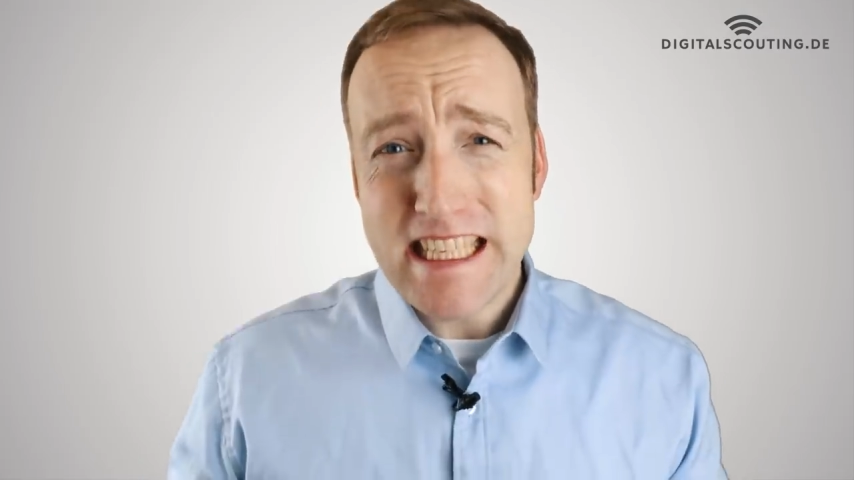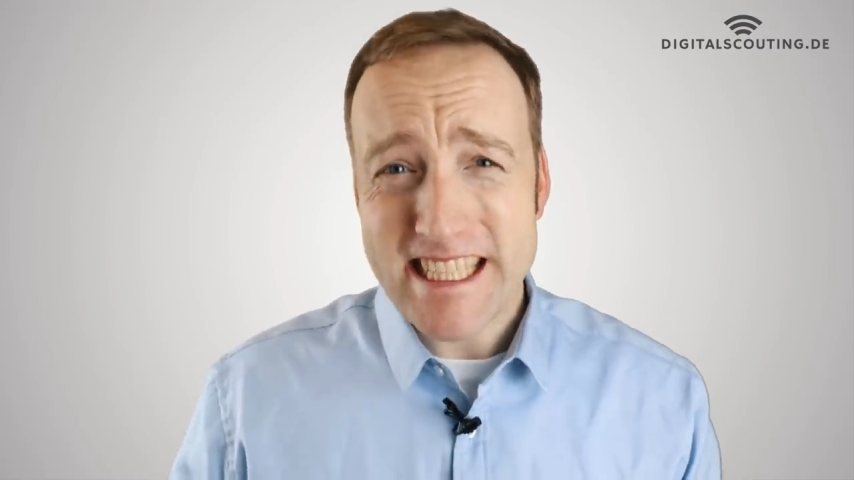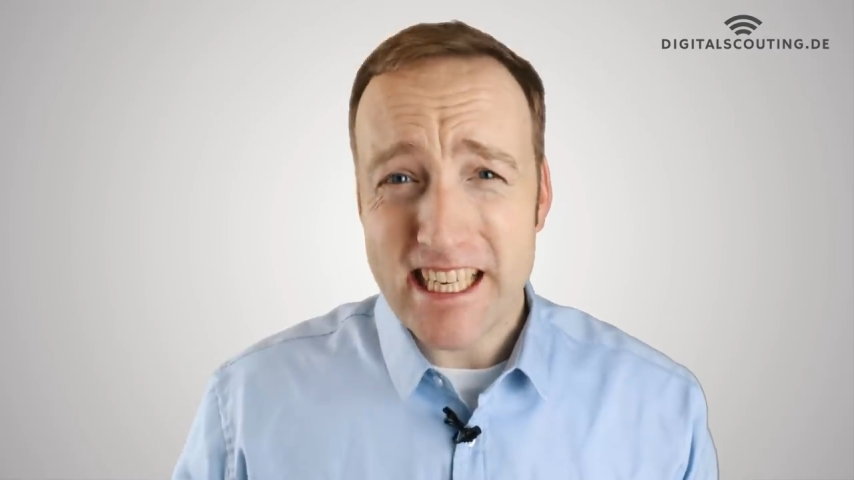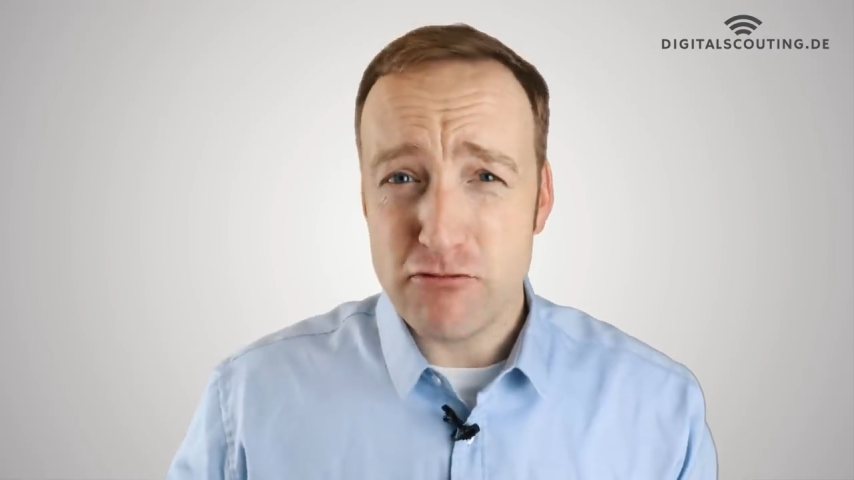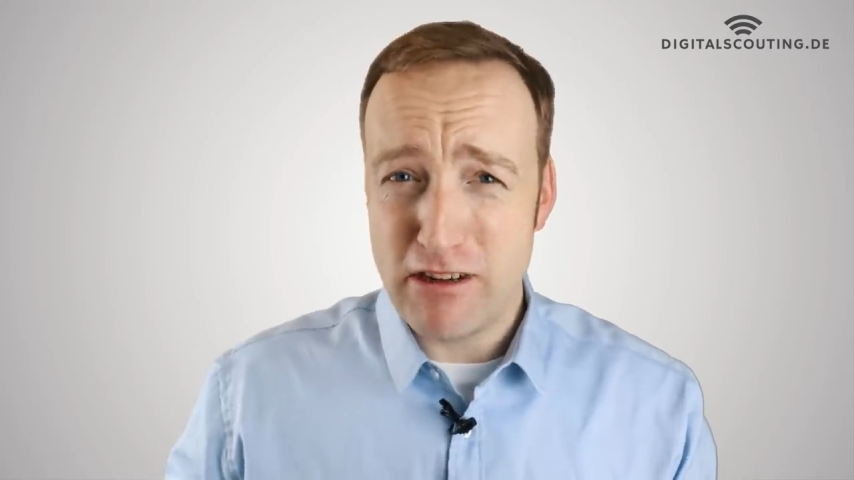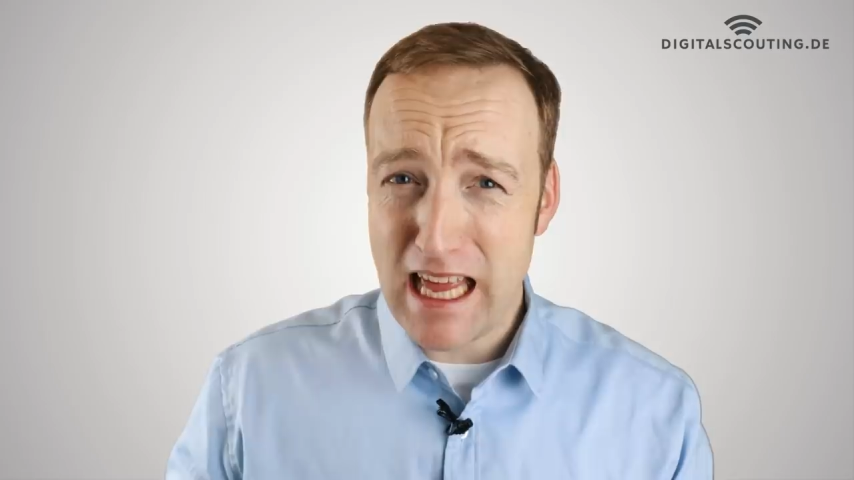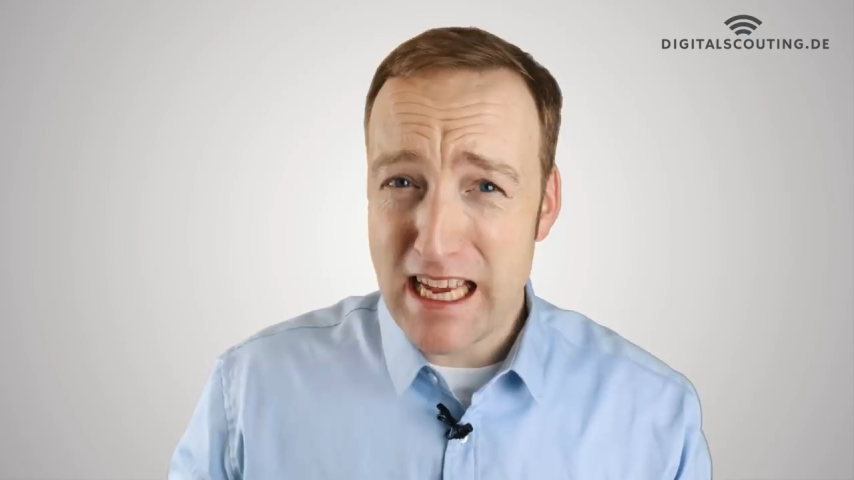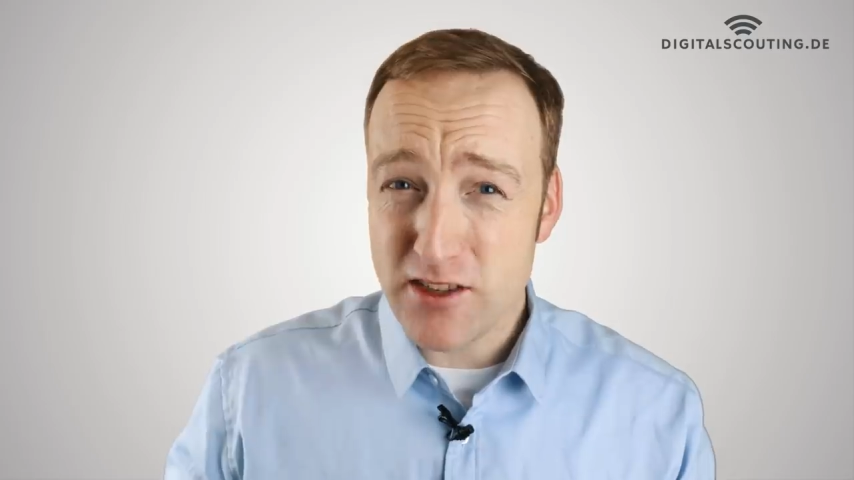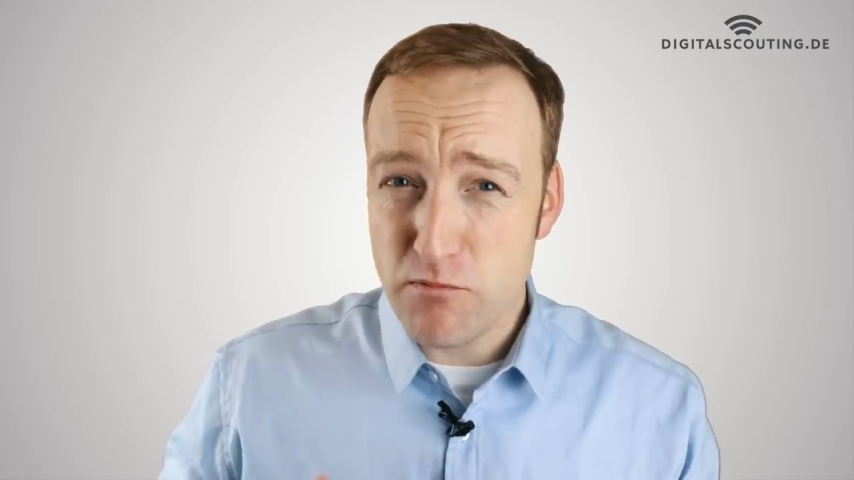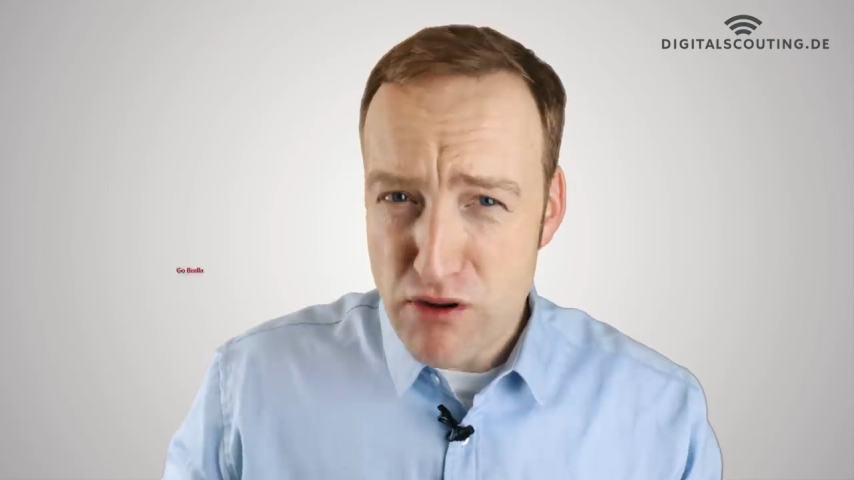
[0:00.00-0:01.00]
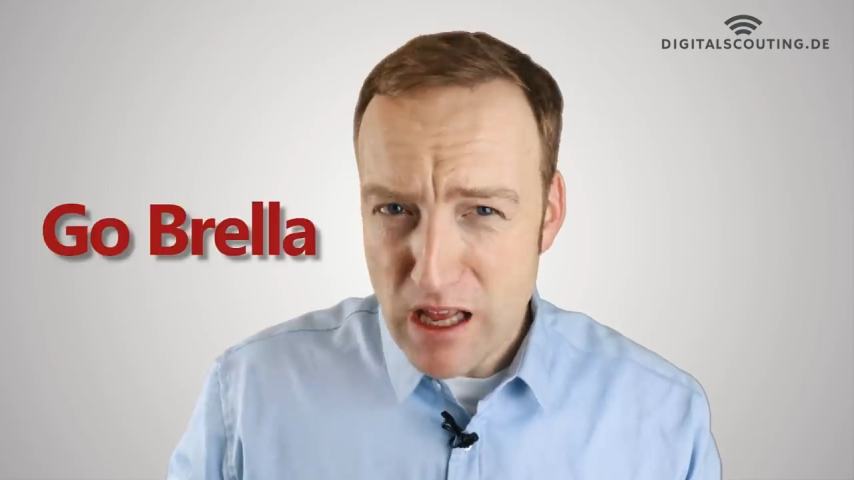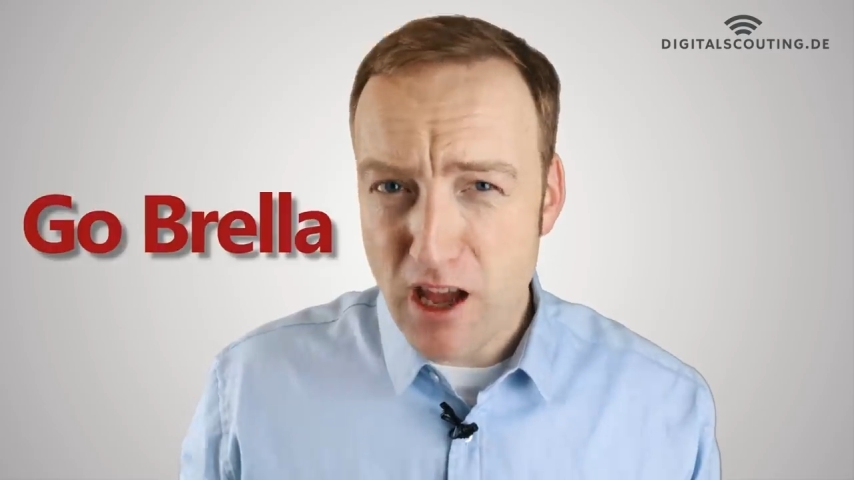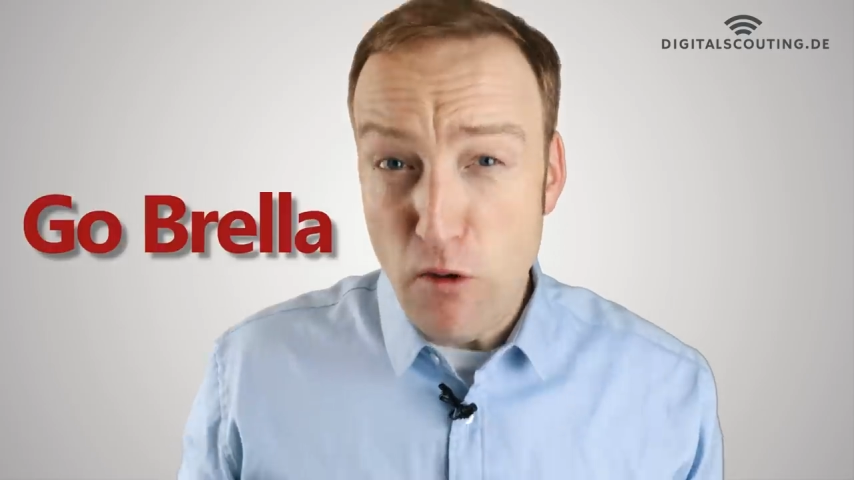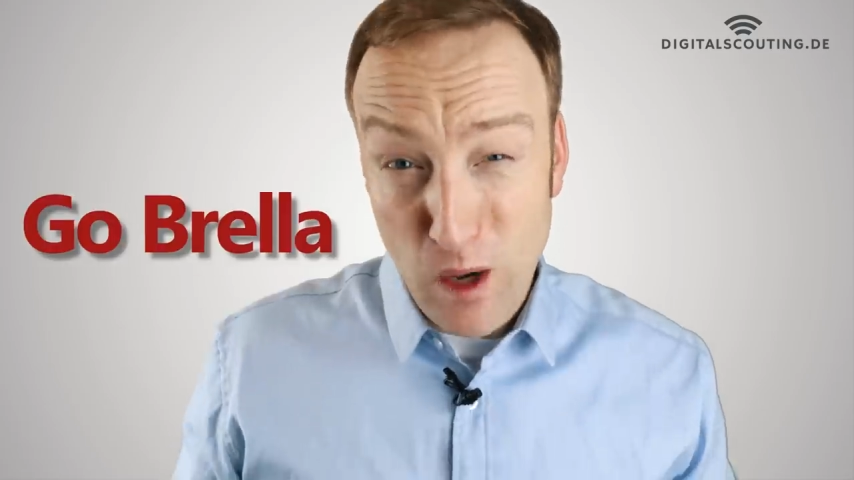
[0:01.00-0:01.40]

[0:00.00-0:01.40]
Insight relies on Brella,